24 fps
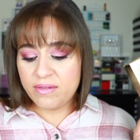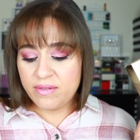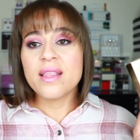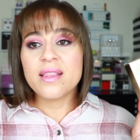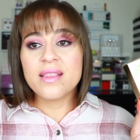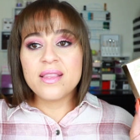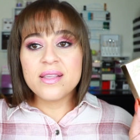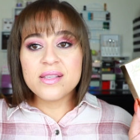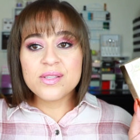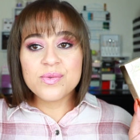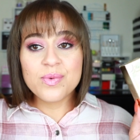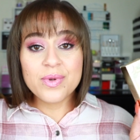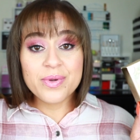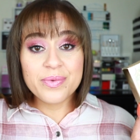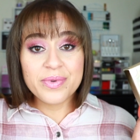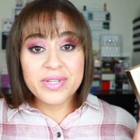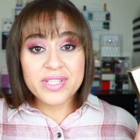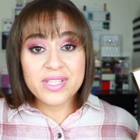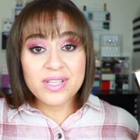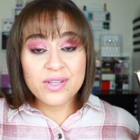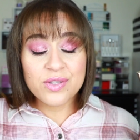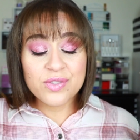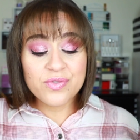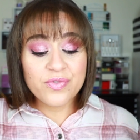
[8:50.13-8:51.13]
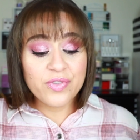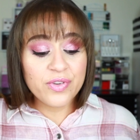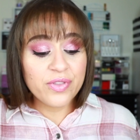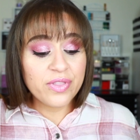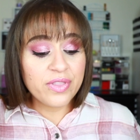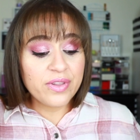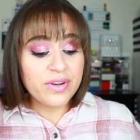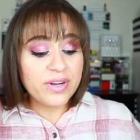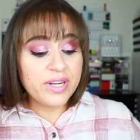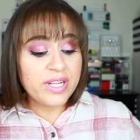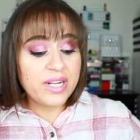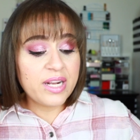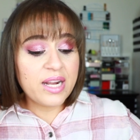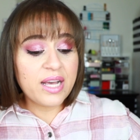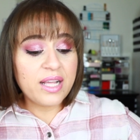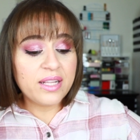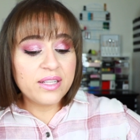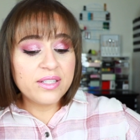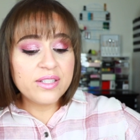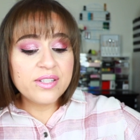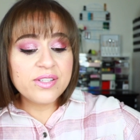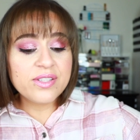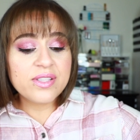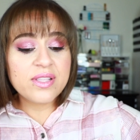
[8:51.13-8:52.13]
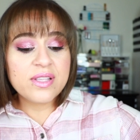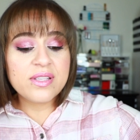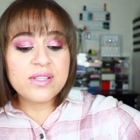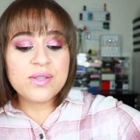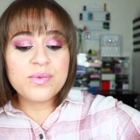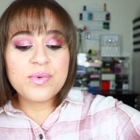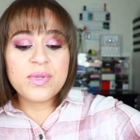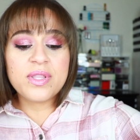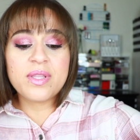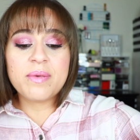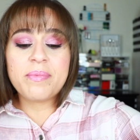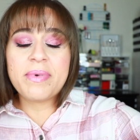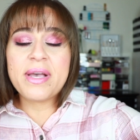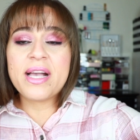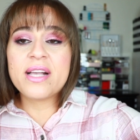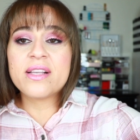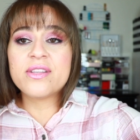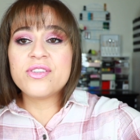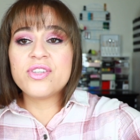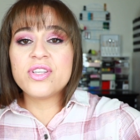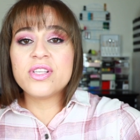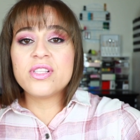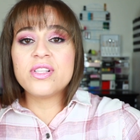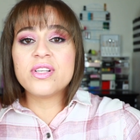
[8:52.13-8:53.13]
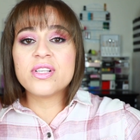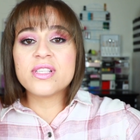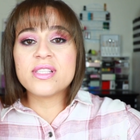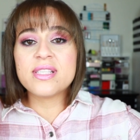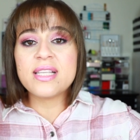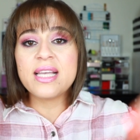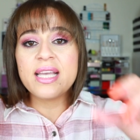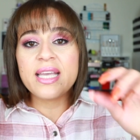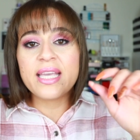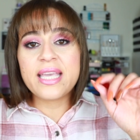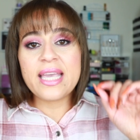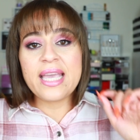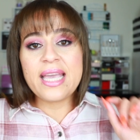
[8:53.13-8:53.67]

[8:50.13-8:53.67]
This one retails for $30. This is what the packaging looks like,